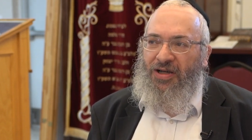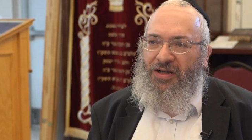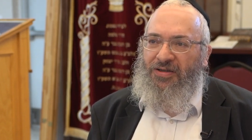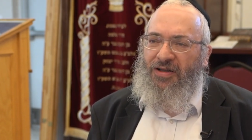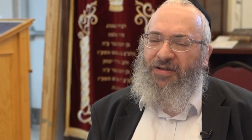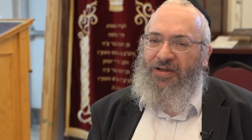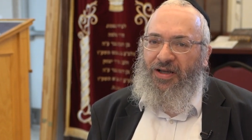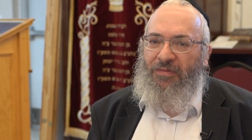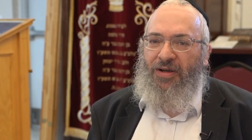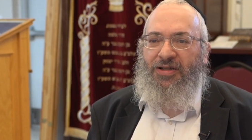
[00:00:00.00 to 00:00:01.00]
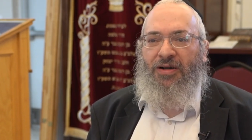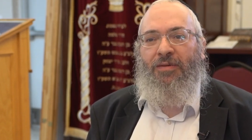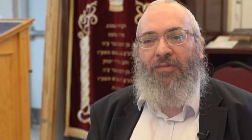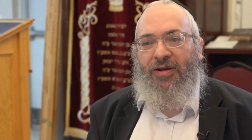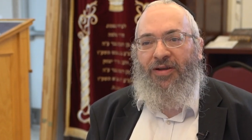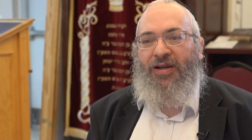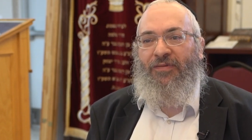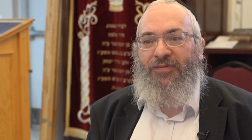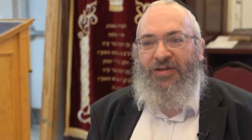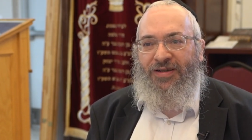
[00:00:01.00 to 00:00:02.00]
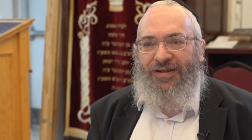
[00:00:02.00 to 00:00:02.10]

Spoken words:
until today, that's how my mother davens.